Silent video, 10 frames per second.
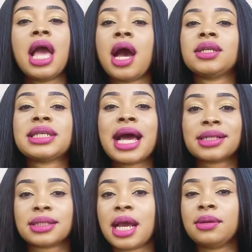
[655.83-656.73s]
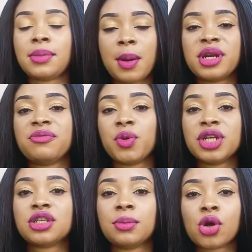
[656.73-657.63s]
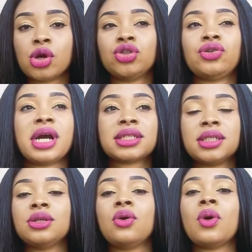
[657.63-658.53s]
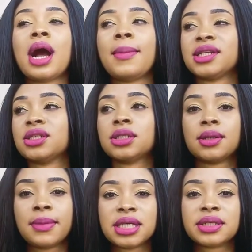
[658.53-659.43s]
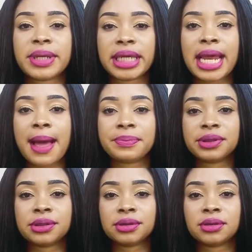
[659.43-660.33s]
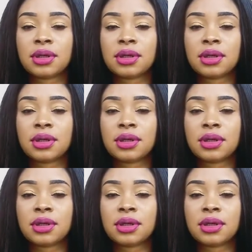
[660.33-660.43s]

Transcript: I've been winning some contracts, you know, I just need some money to make it happen.